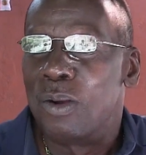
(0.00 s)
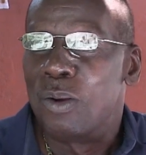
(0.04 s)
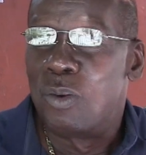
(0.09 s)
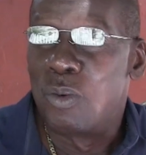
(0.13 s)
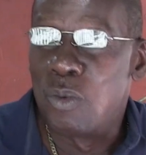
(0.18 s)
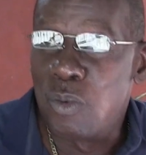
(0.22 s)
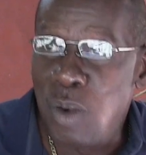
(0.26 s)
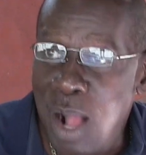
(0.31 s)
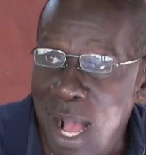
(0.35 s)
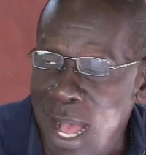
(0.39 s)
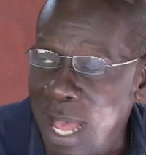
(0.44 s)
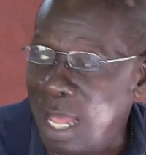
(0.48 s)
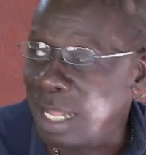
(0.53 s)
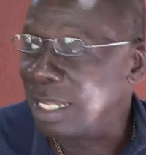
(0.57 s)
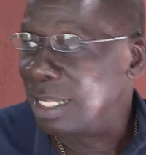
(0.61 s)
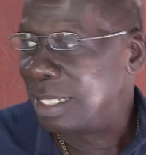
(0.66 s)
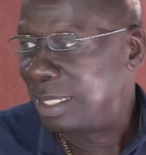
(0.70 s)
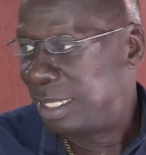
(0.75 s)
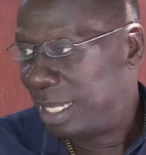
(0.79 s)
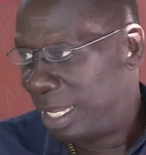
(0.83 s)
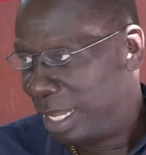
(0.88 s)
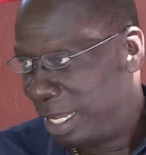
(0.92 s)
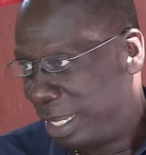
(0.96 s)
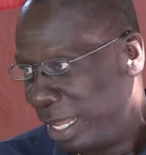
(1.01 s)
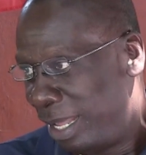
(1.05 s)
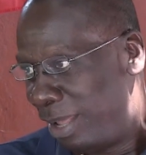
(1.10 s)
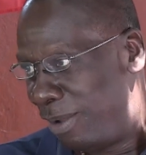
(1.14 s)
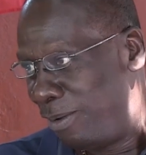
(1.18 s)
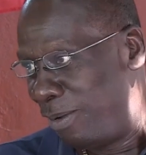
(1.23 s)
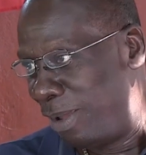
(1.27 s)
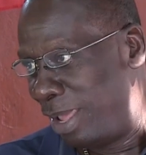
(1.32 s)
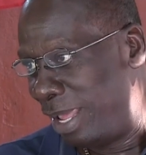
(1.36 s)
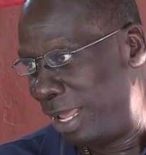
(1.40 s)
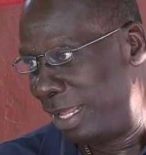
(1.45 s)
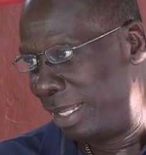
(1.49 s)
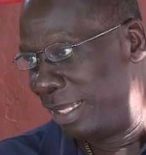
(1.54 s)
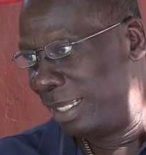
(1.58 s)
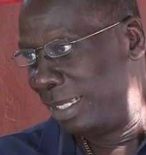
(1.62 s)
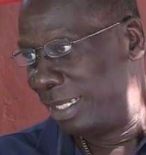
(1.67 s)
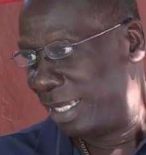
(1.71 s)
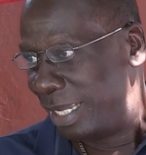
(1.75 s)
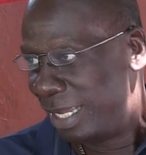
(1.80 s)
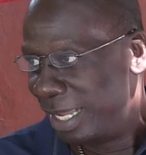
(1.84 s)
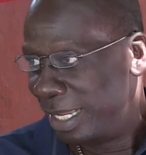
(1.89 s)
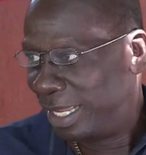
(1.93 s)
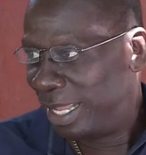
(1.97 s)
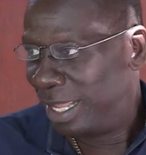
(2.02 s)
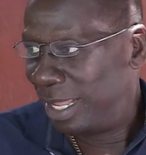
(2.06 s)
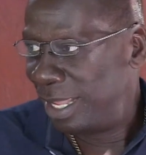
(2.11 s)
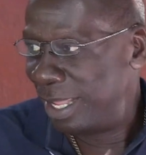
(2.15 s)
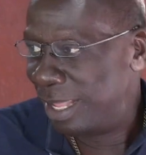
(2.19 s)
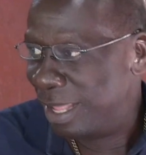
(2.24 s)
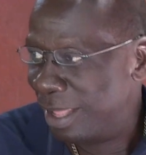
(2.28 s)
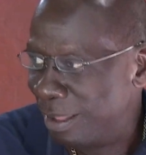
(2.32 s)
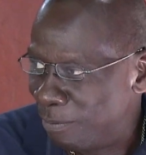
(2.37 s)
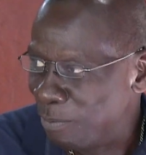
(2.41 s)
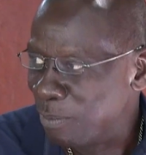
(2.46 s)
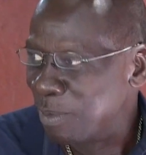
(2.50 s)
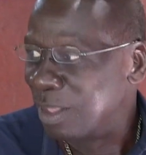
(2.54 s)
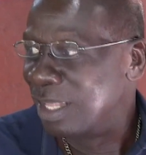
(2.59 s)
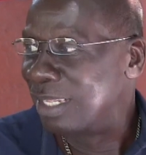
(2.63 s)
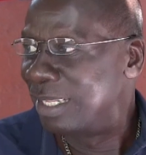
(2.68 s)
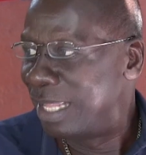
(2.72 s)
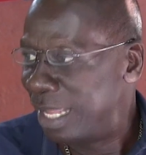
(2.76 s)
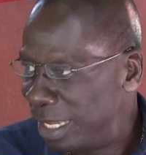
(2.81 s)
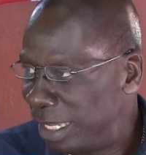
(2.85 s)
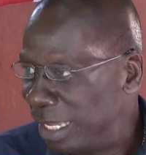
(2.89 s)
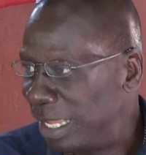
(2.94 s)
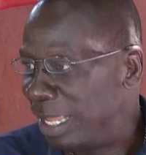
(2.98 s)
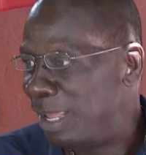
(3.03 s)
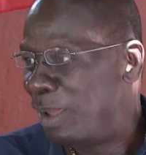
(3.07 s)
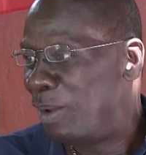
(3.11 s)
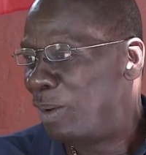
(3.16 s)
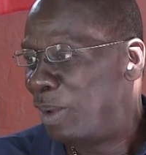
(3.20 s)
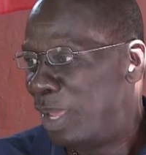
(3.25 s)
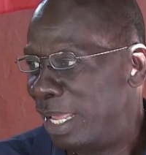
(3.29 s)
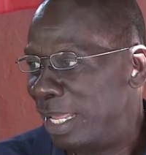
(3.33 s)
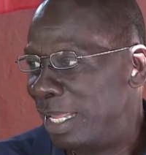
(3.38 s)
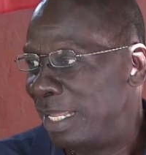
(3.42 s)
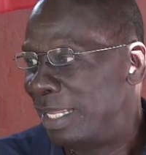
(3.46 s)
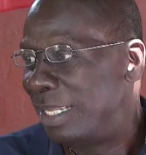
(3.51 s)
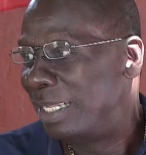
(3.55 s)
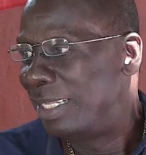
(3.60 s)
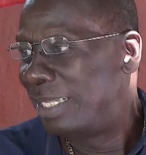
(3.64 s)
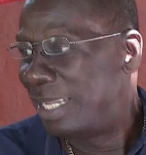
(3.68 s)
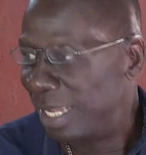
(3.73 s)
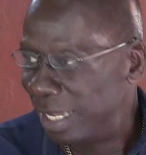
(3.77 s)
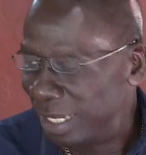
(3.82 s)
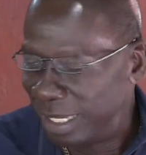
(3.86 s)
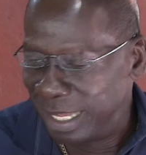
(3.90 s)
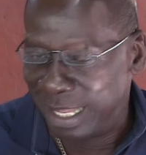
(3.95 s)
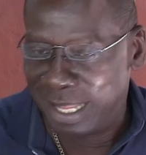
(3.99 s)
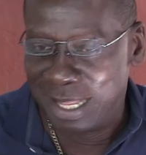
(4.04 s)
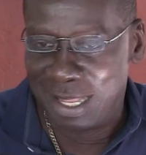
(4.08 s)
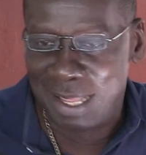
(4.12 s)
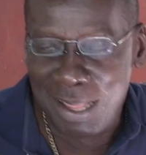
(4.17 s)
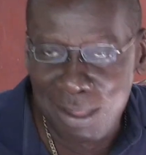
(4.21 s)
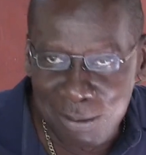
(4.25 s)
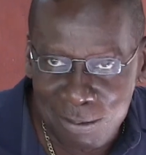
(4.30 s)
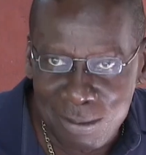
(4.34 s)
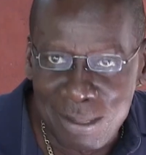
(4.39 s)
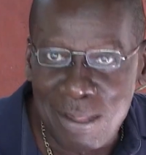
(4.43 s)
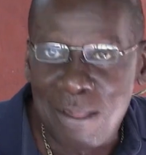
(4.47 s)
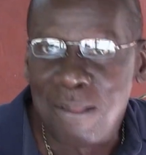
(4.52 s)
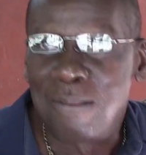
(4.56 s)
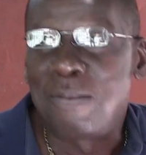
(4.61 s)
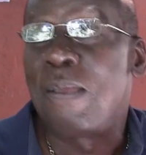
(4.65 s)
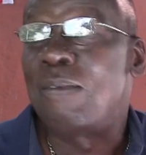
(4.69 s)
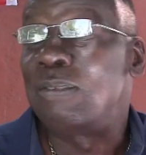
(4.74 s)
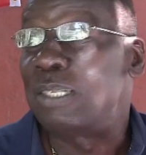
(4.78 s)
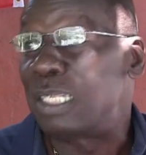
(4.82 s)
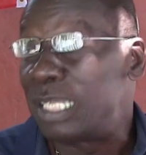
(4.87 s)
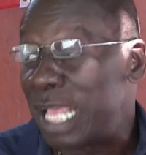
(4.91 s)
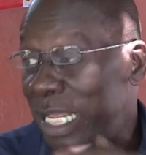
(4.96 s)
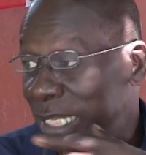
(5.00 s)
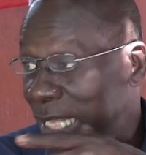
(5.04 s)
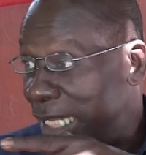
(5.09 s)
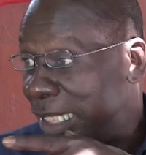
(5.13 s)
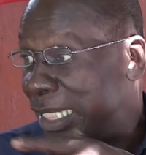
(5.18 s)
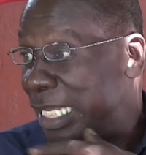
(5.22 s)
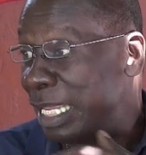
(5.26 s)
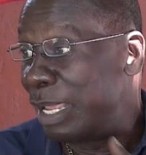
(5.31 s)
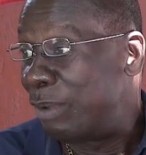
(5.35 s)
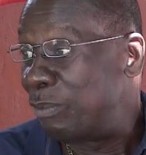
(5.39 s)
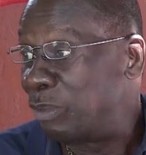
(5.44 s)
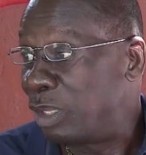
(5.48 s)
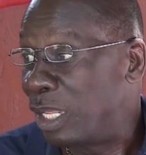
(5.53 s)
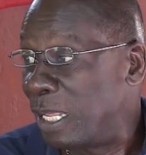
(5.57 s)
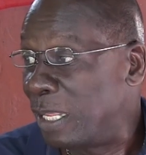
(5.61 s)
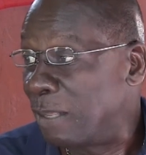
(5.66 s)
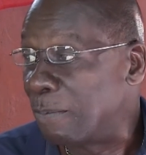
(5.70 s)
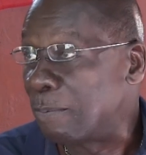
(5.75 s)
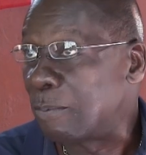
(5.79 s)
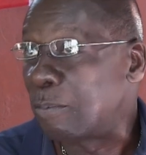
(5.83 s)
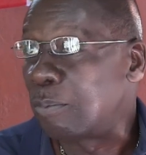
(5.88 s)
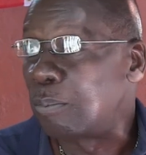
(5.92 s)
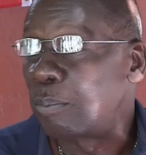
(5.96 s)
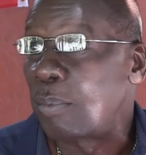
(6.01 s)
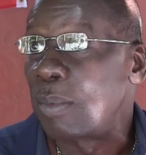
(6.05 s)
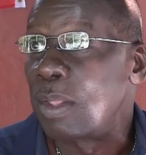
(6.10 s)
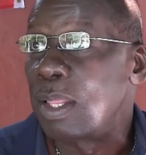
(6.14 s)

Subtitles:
1, tiggy wing, tiggy, tiggy wing, tiggy. It's not the same thing.